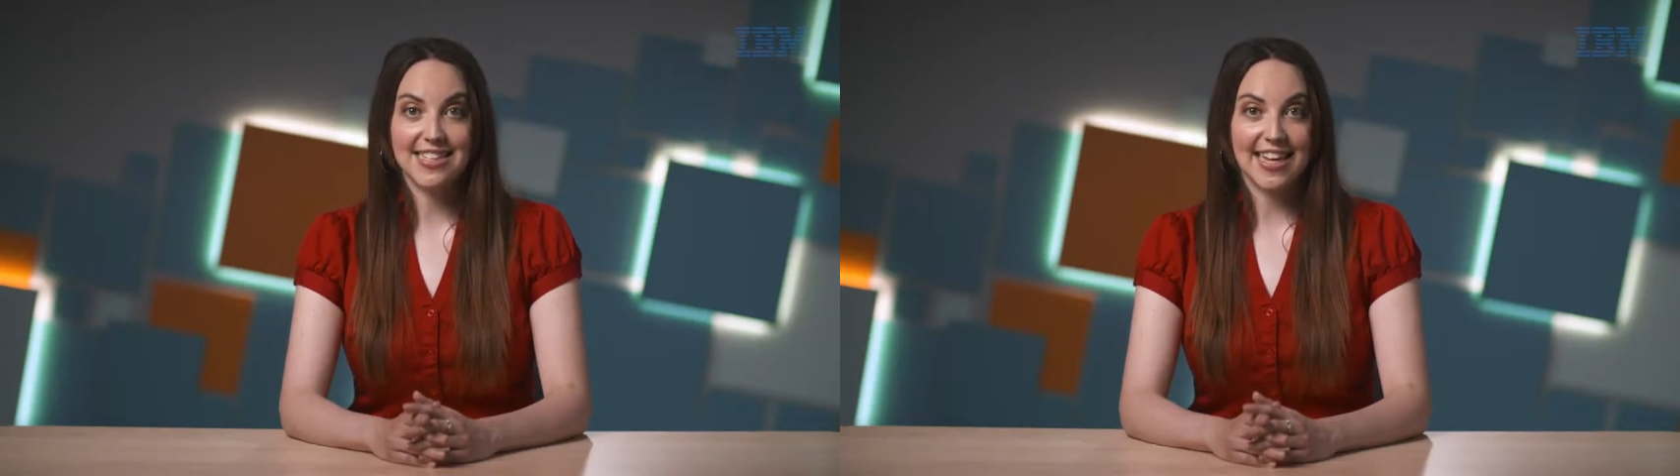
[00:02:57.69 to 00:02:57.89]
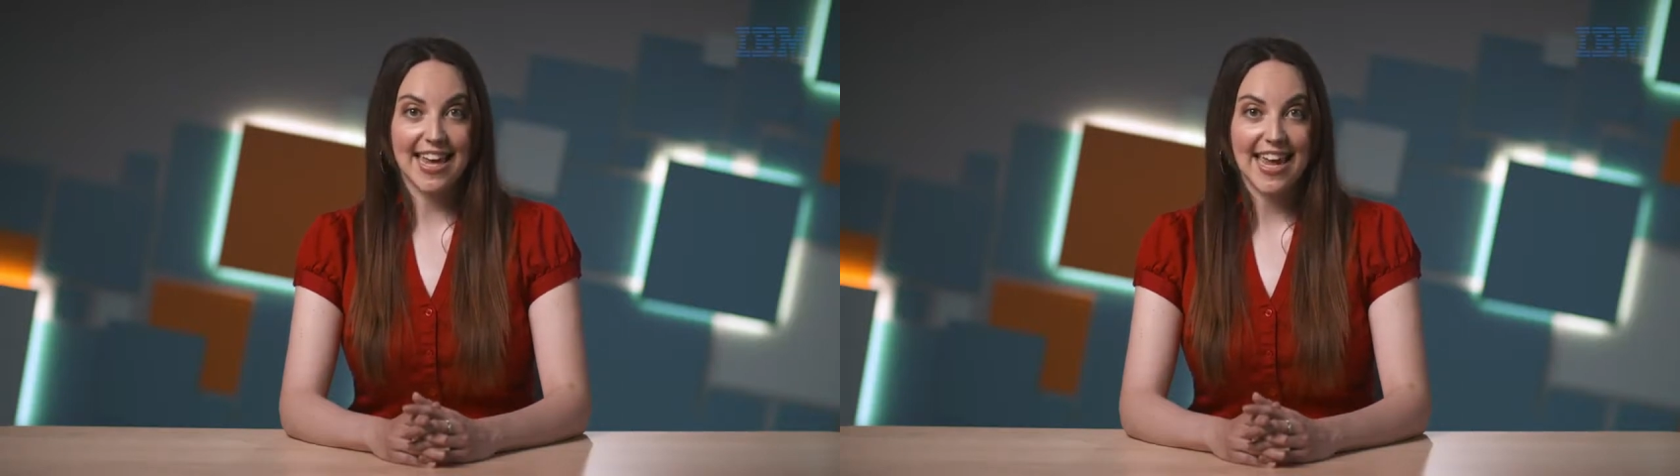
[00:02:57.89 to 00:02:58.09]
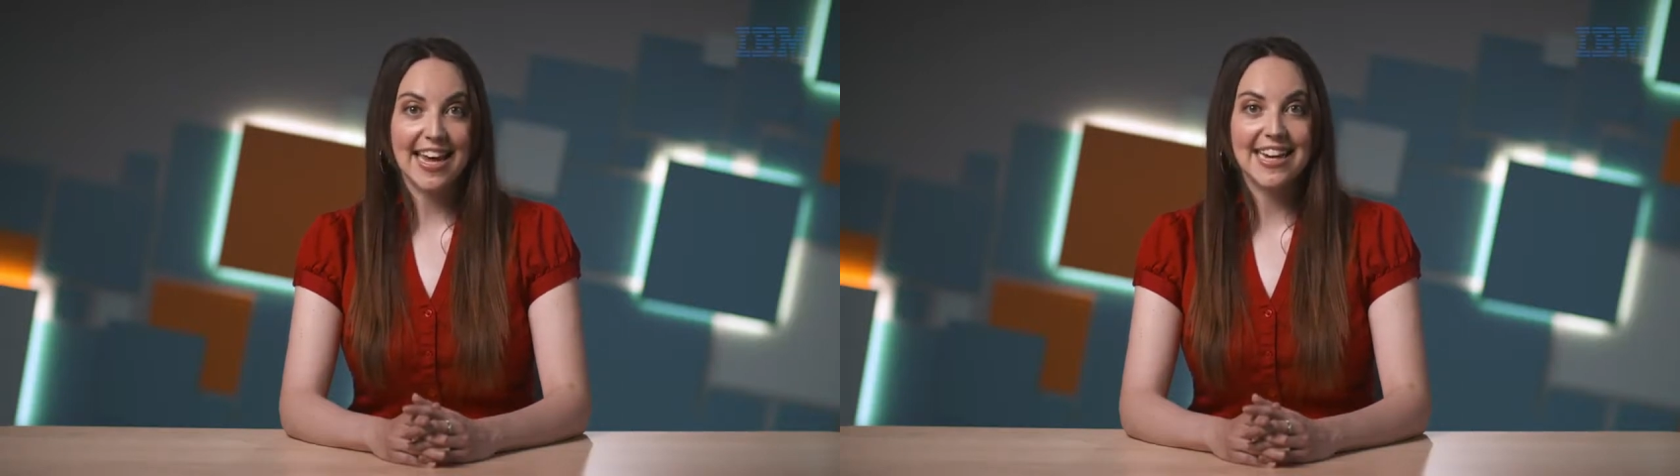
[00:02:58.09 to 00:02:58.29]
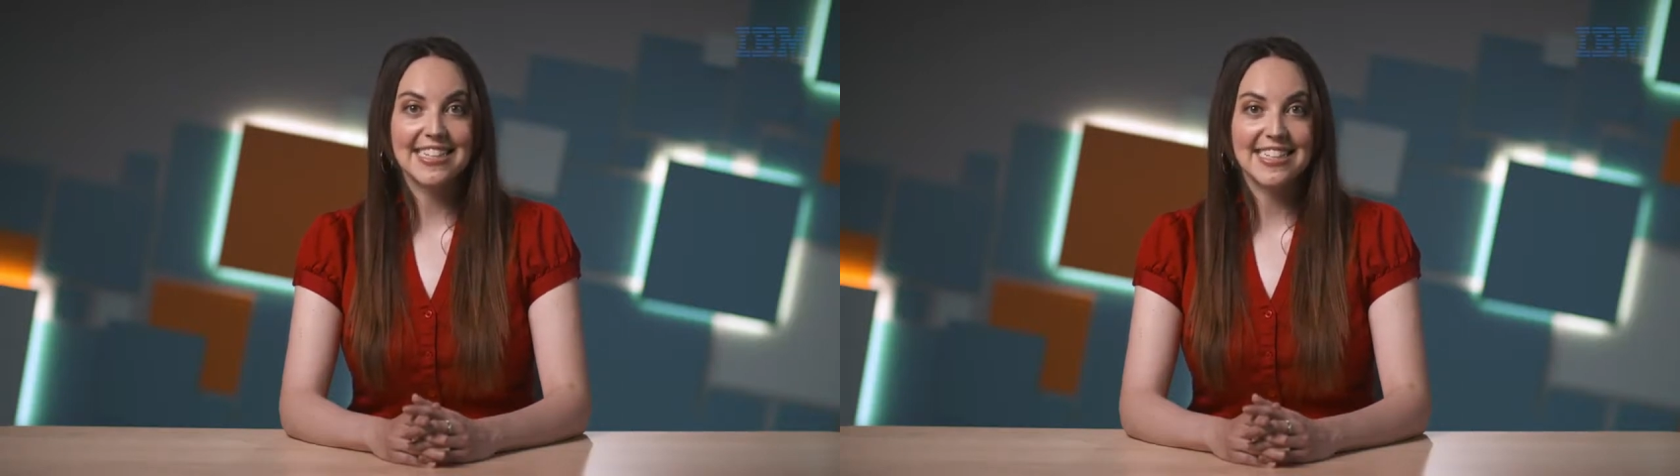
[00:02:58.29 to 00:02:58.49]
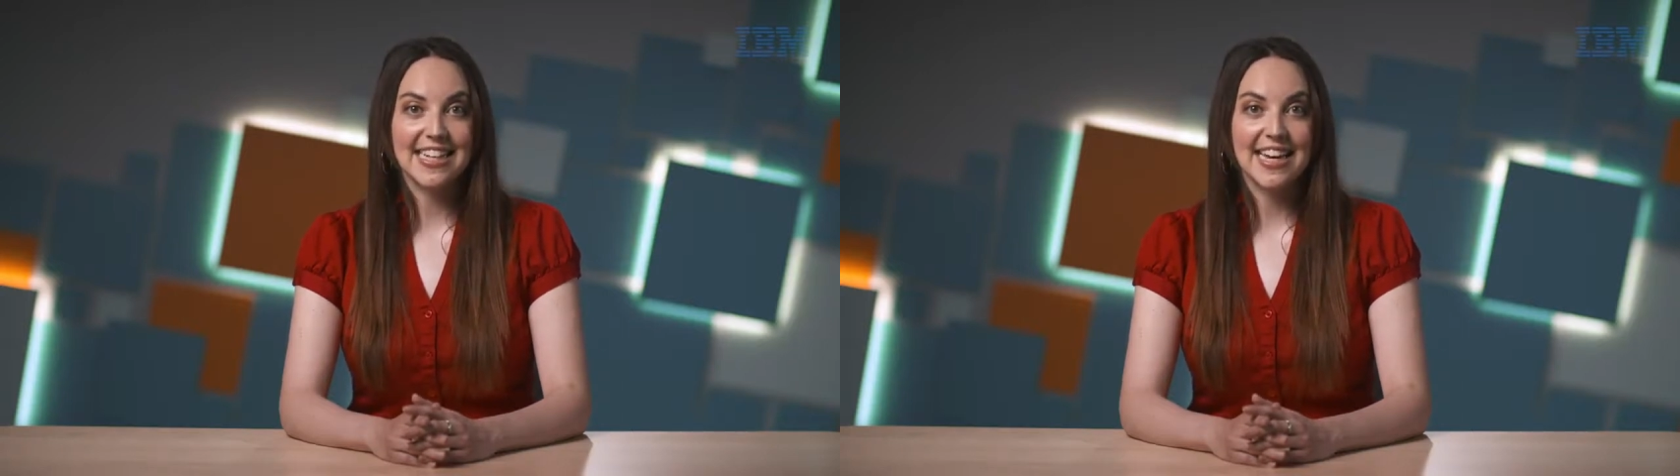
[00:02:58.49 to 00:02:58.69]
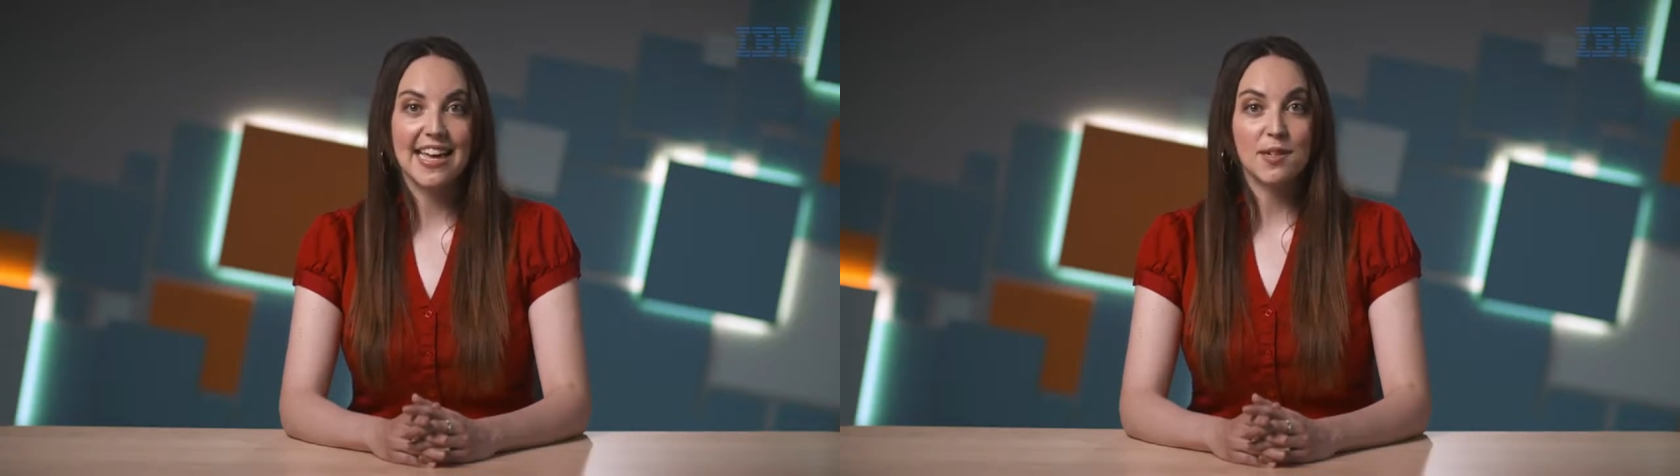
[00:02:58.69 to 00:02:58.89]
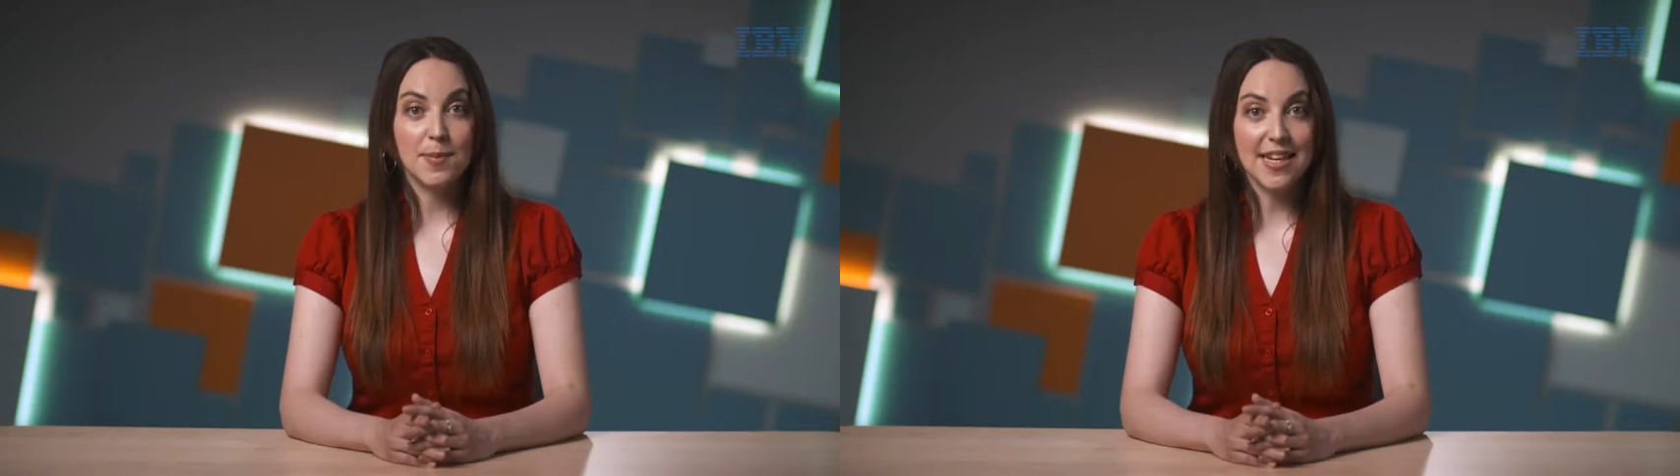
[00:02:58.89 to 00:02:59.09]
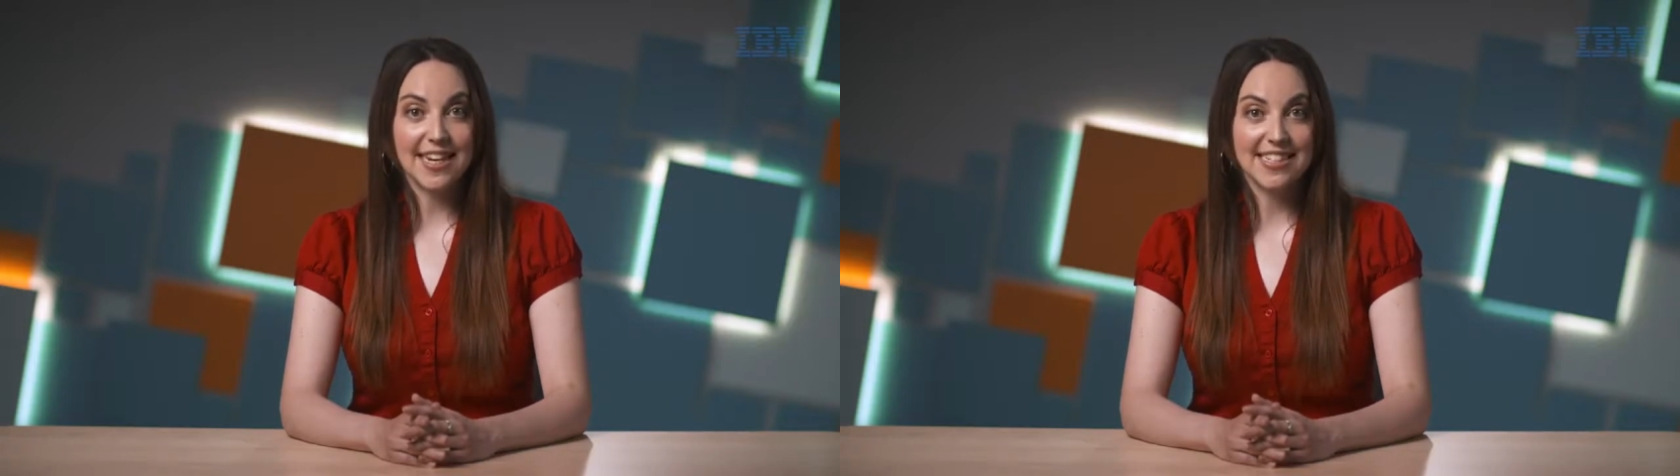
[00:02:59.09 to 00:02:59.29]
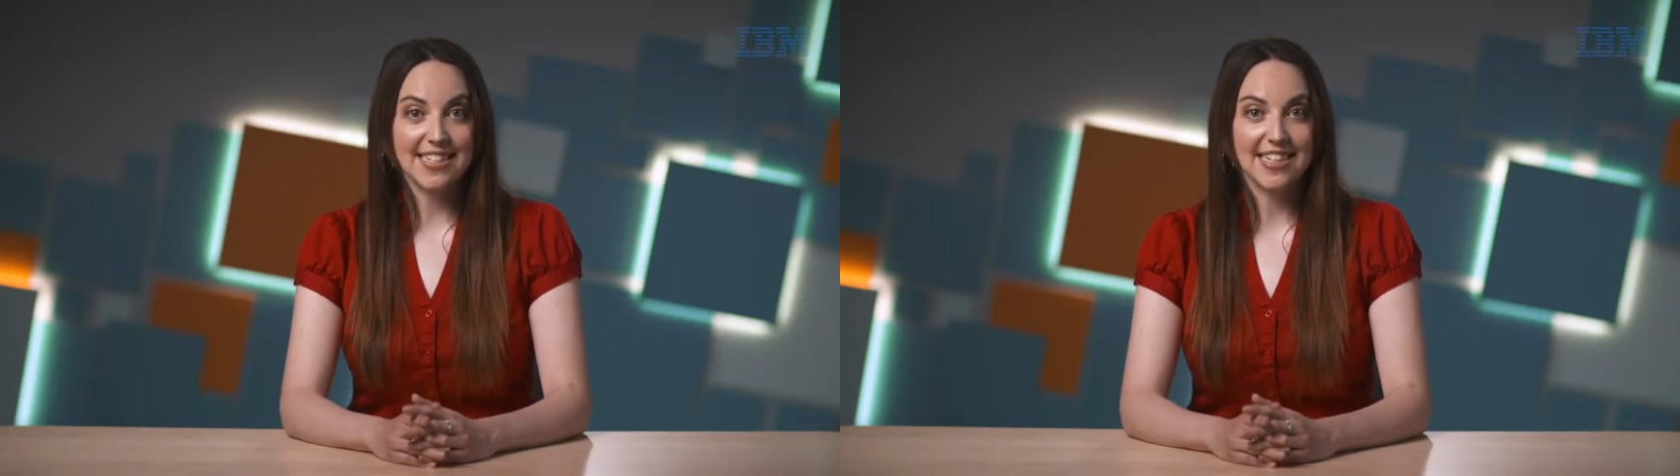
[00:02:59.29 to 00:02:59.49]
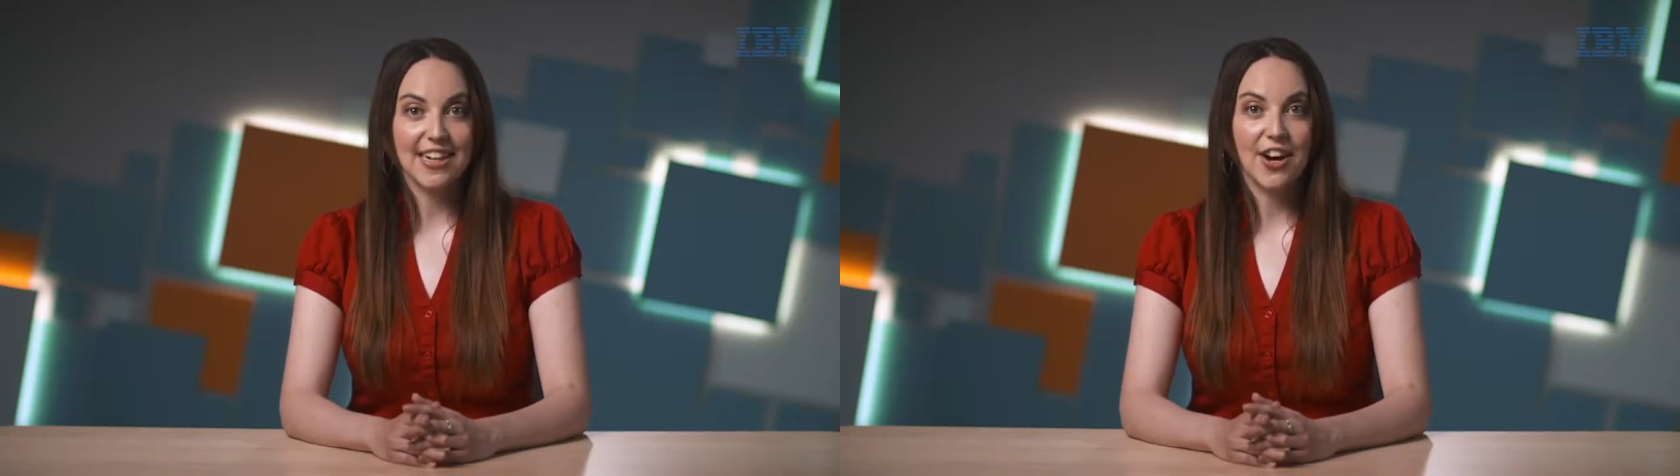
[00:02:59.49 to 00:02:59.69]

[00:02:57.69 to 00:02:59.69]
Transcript: like AIC and BIC